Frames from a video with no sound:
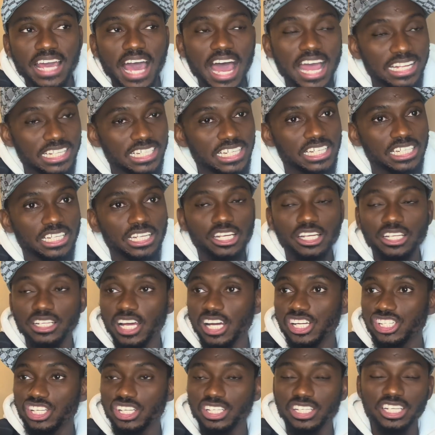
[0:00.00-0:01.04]
I think he
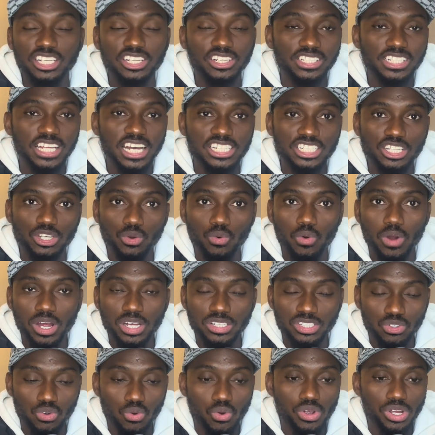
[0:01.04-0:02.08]
touched it, didn't touch it,
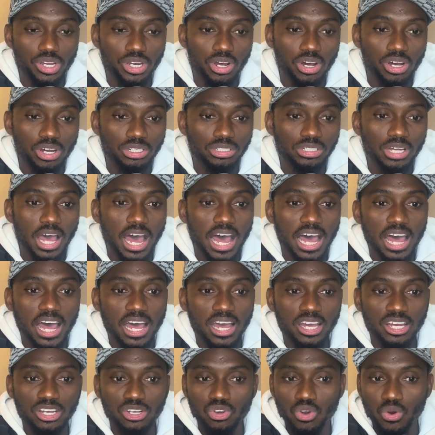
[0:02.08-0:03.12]
was going
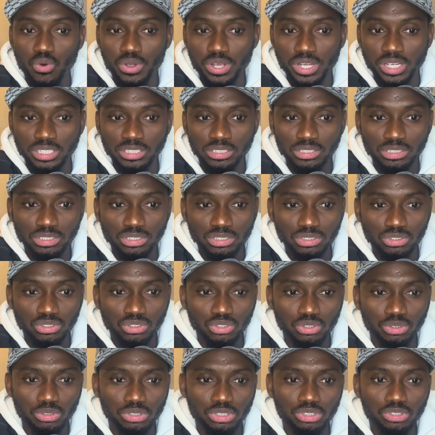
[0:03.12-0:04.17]

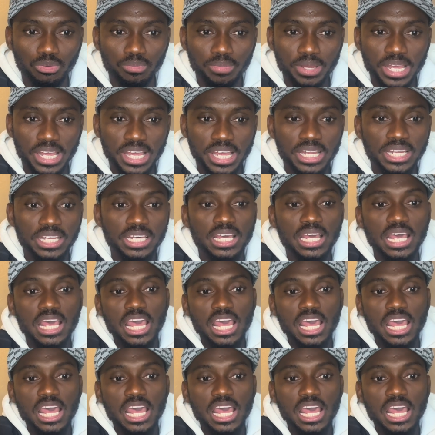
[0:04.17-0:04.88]
to be in.